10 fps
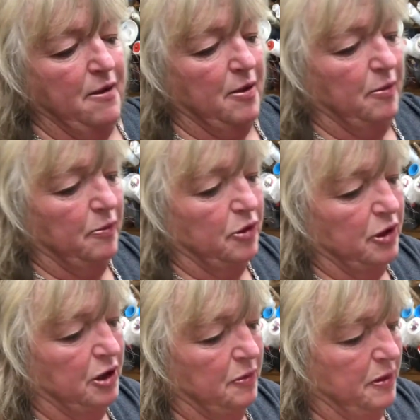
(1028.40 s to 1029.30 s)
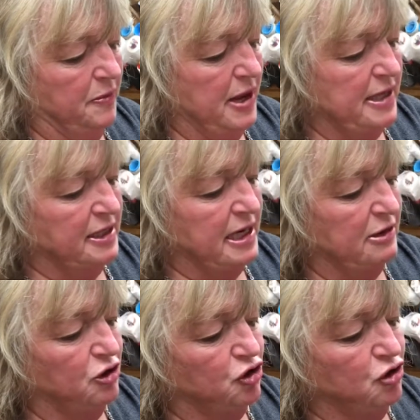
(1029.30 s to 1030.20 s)
put a couple of pins. Now
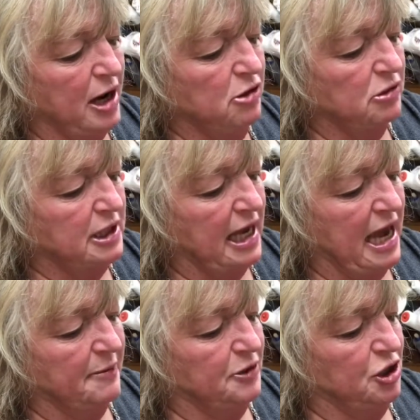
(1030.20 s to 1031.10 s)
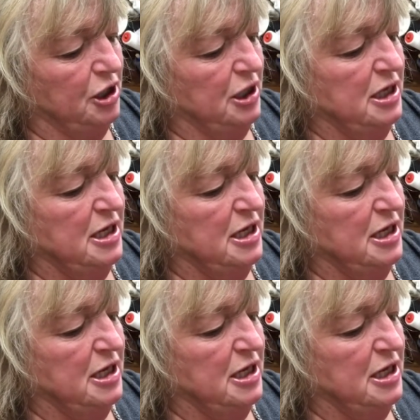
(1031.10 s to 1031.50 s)
try not to capture